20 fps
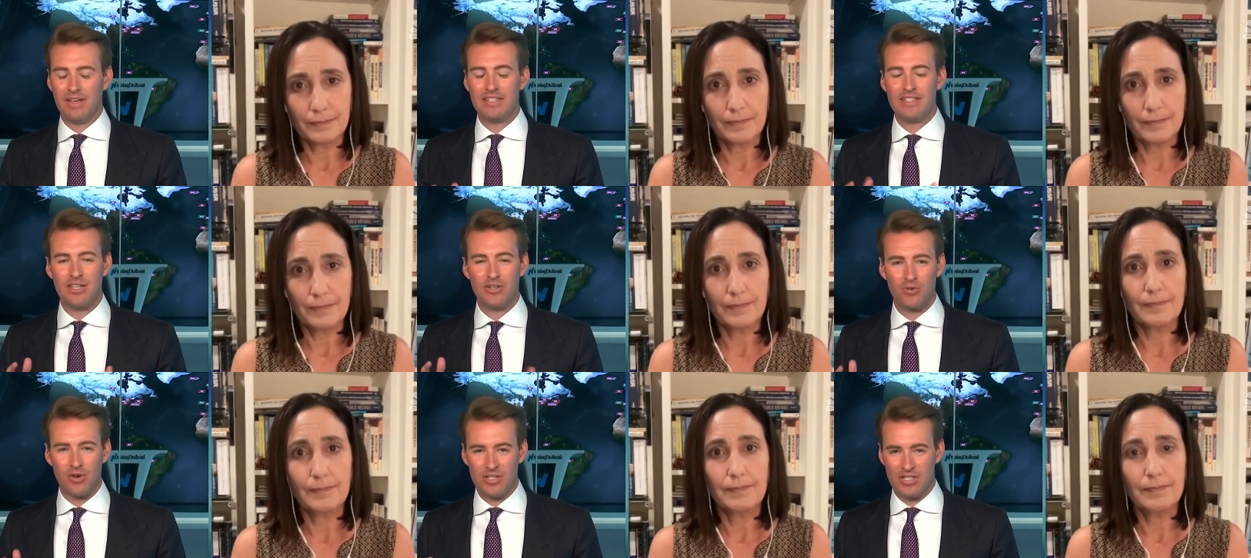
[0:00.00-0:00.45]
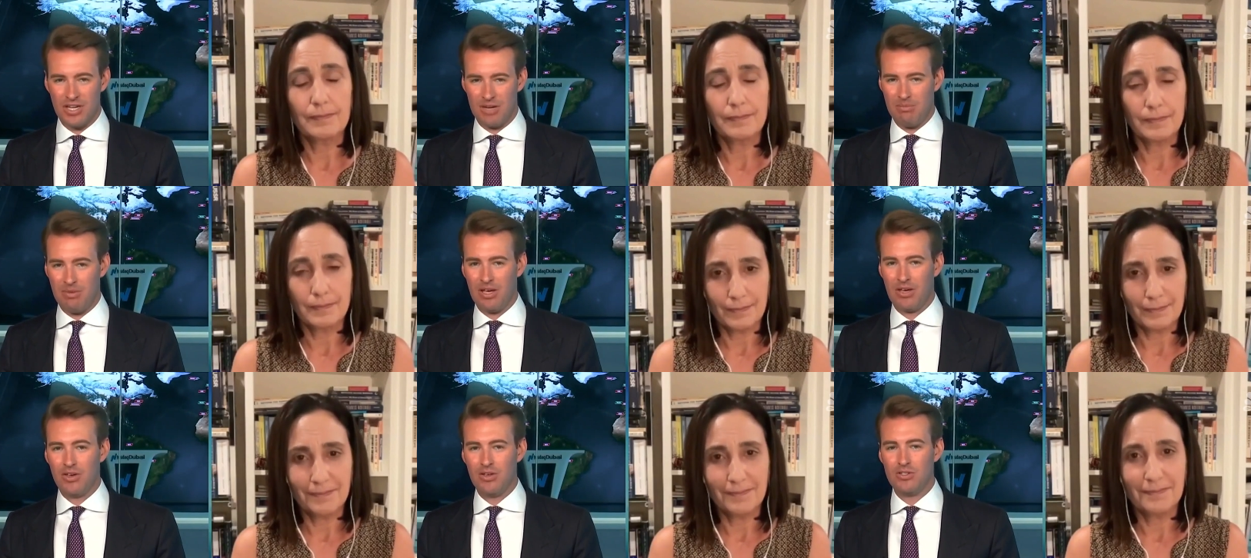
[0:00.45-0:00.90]
Speaker 1: It's
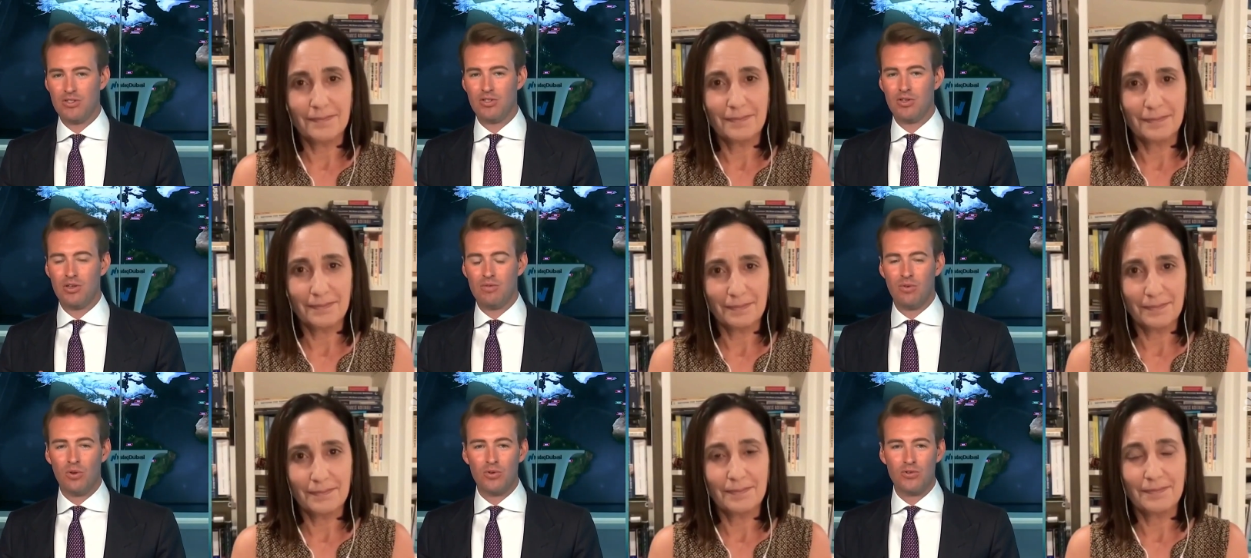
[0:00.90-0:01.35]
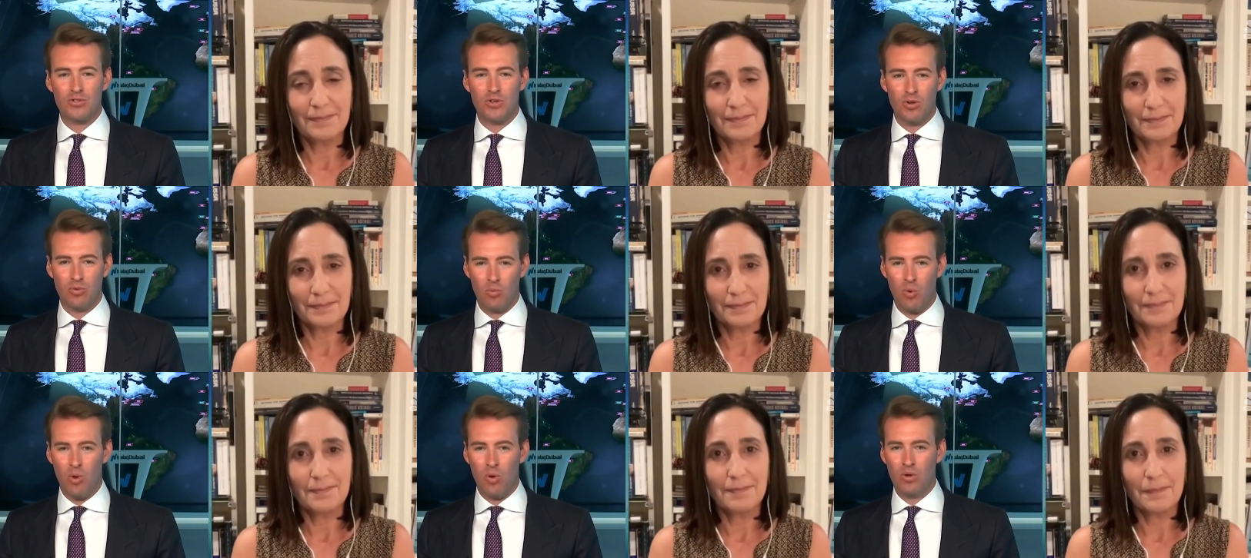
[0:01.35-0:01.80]
interesting because you've
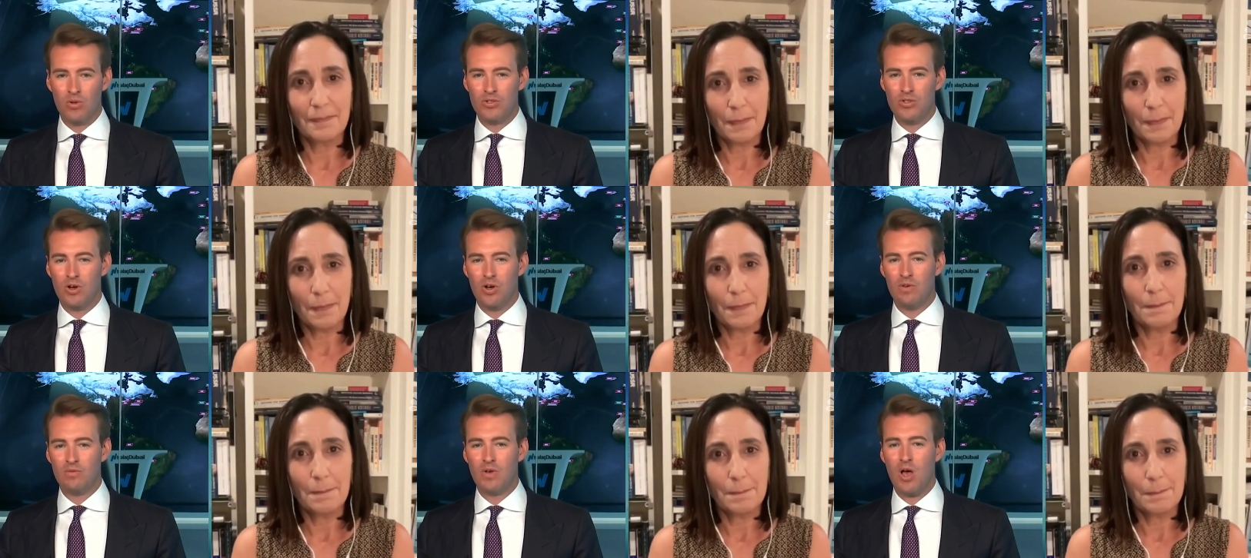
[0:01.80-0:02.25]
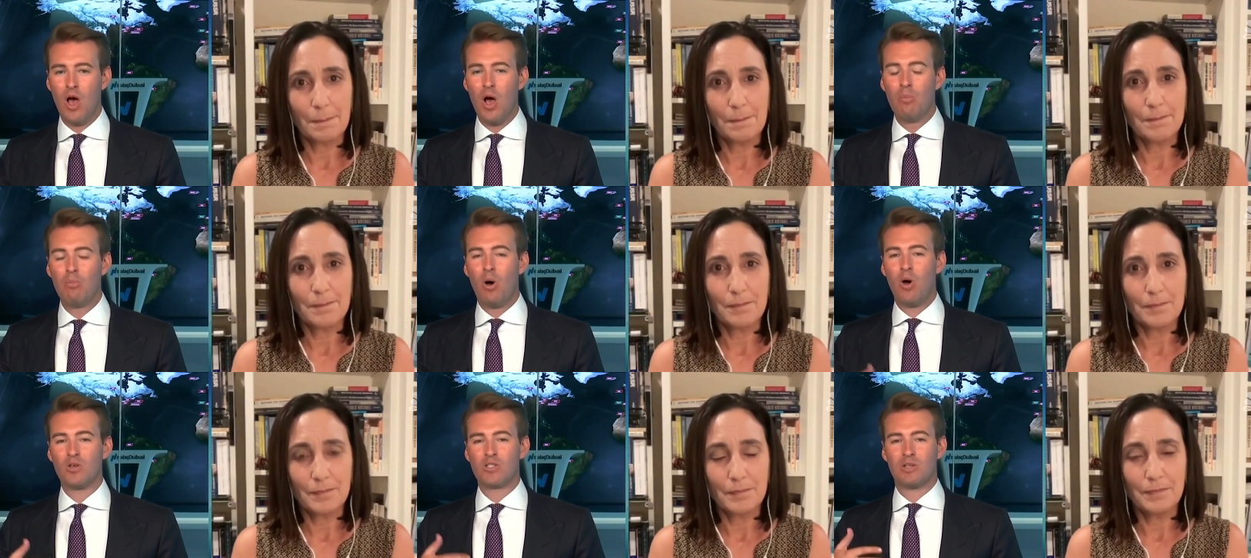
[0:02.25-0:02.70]
also warned of
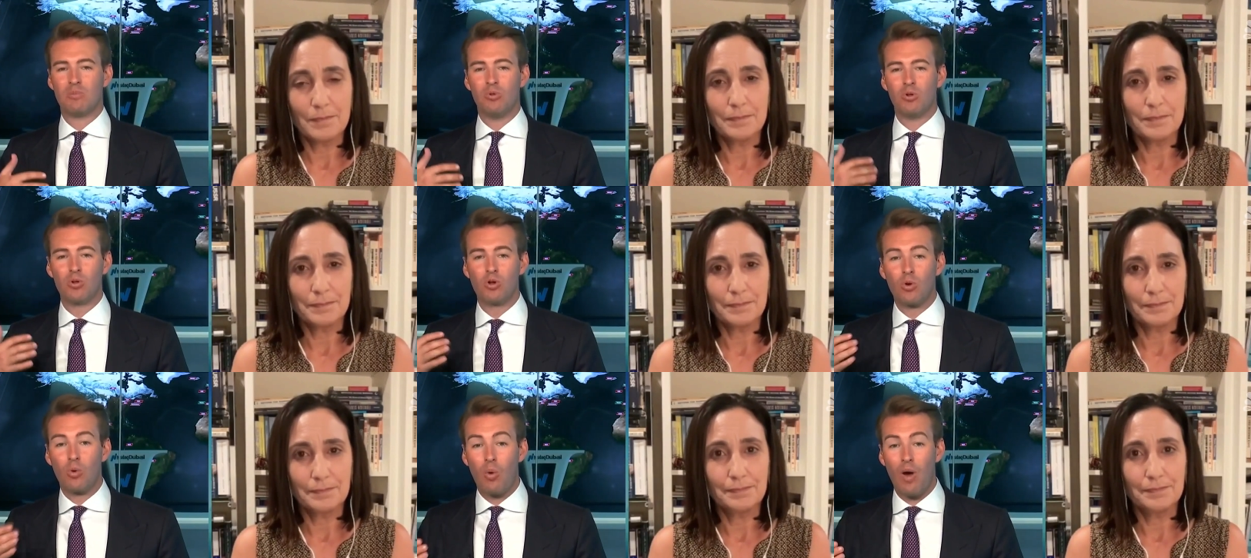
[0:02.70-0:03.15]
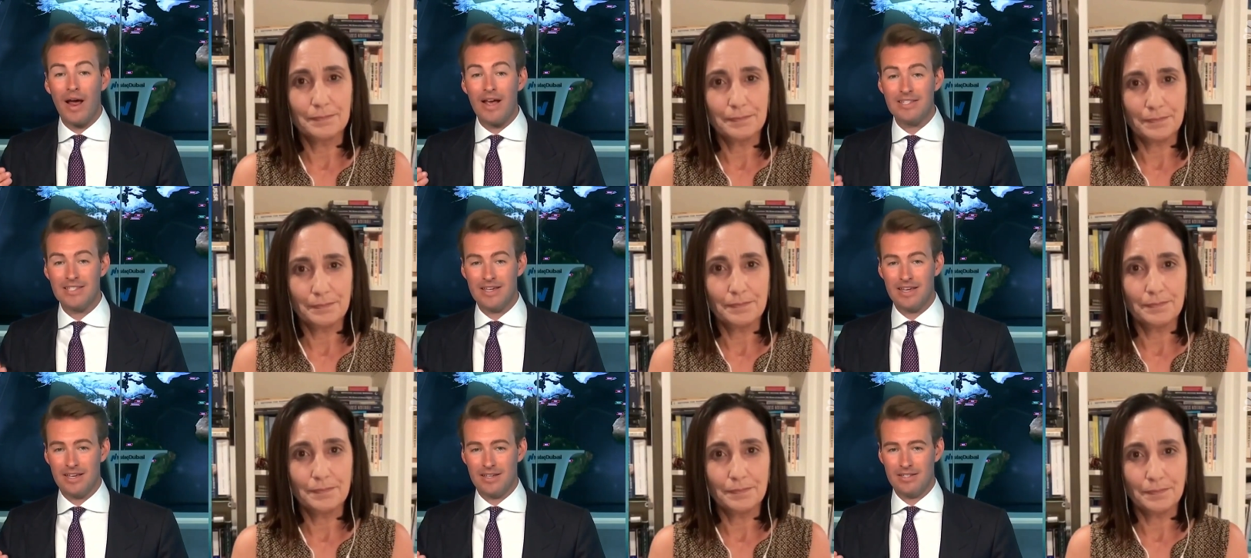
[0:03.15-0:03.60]
possible
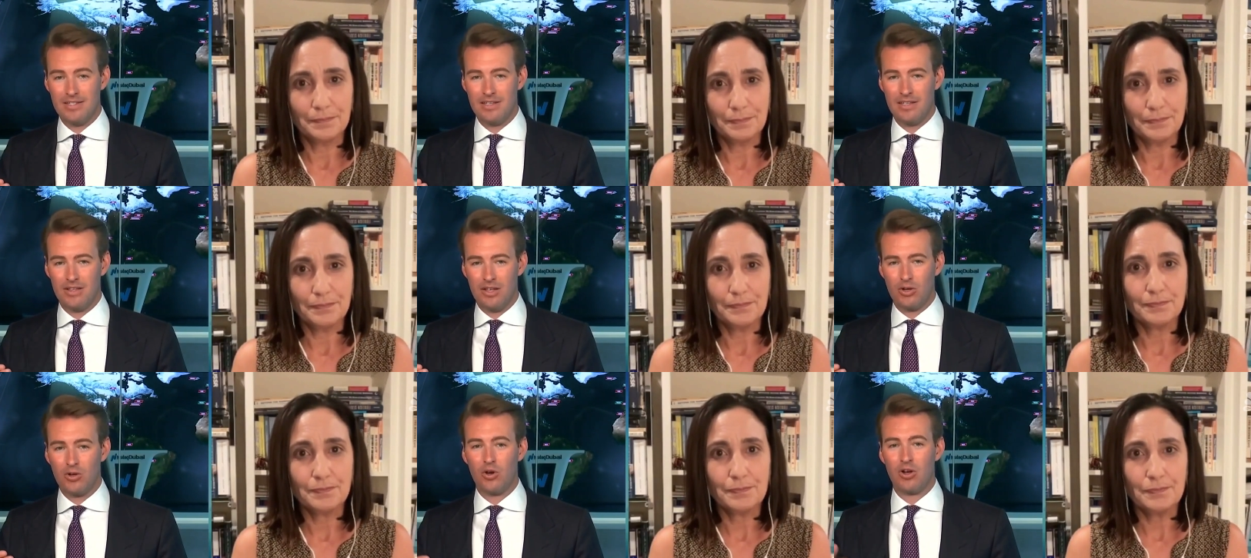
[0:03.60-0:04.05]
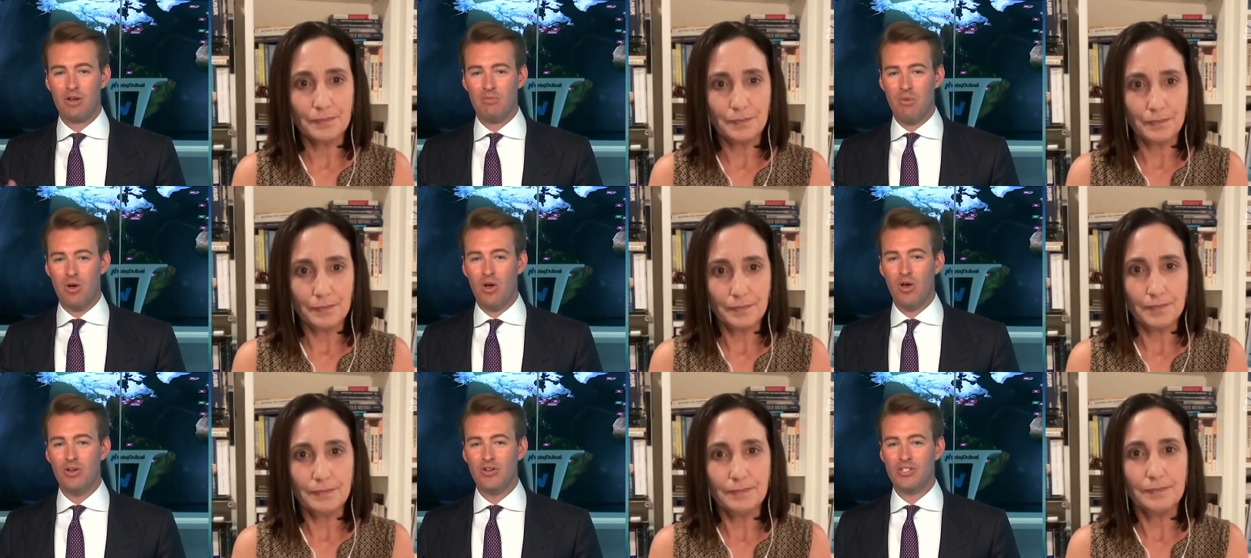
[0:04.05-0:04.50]
crises that could
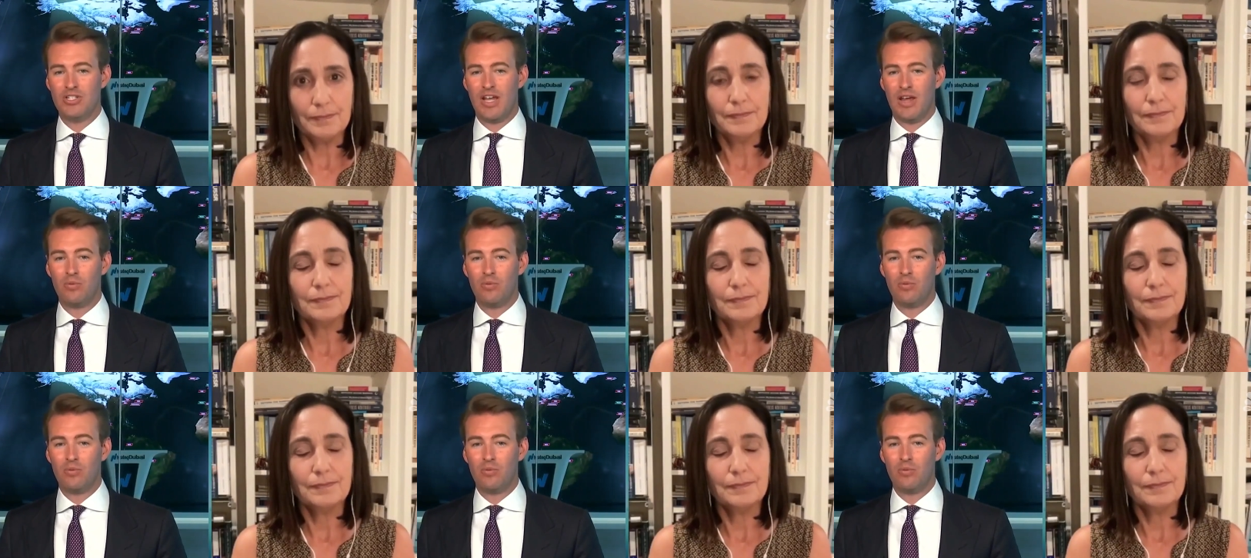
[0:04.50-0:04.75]
emerge